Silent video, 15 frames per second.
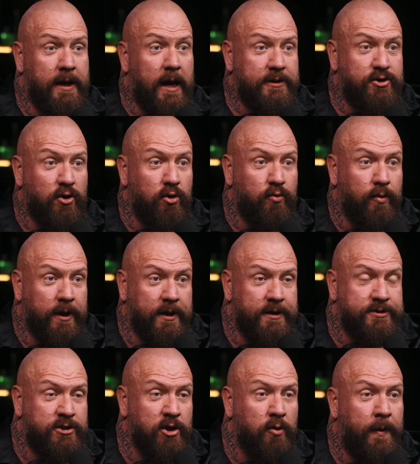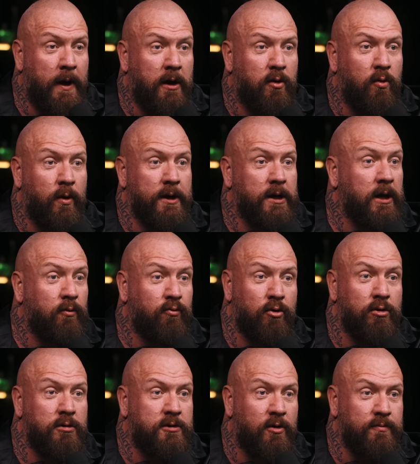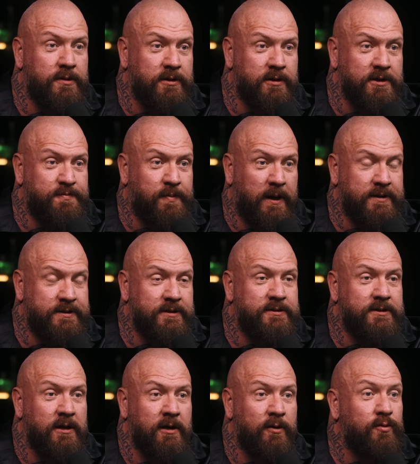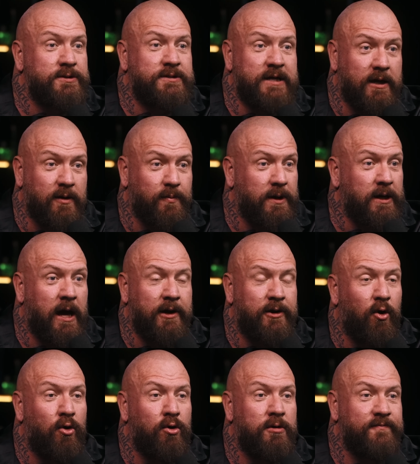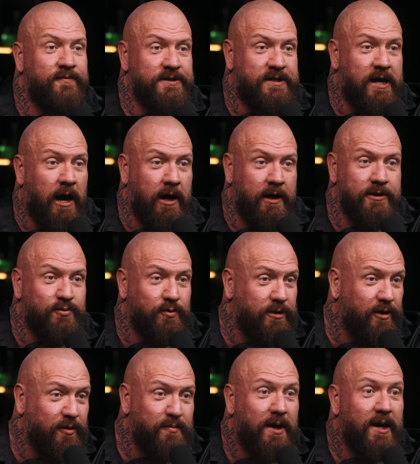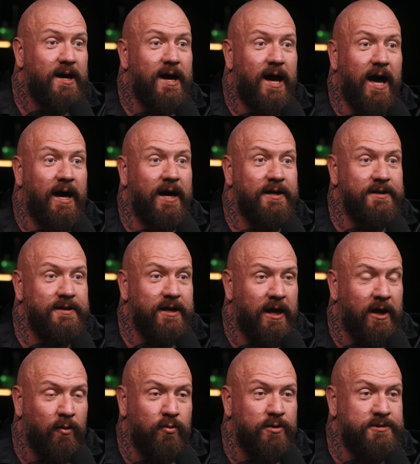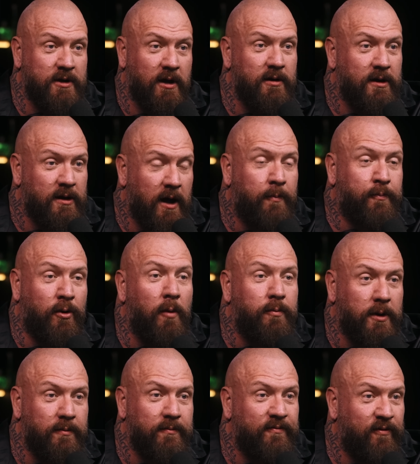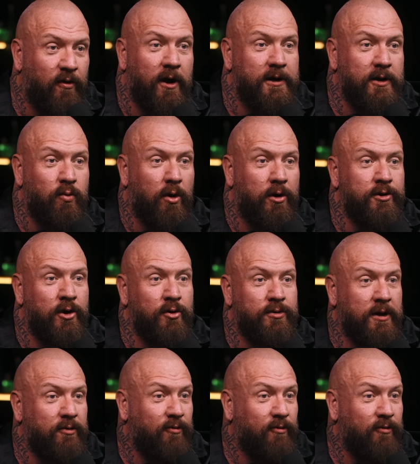as always, Tupac, when he rolled up to these places, he was deep. He had all of his guys with him, and it was a problem for anyone who they